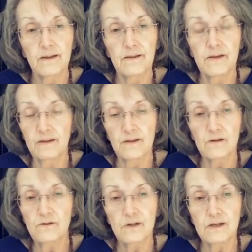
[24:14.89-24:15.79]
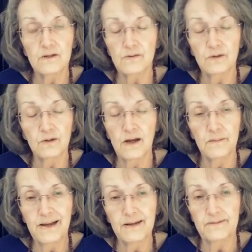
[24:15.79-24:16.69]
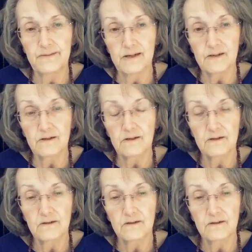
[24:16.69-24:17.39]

then those things will not manifest.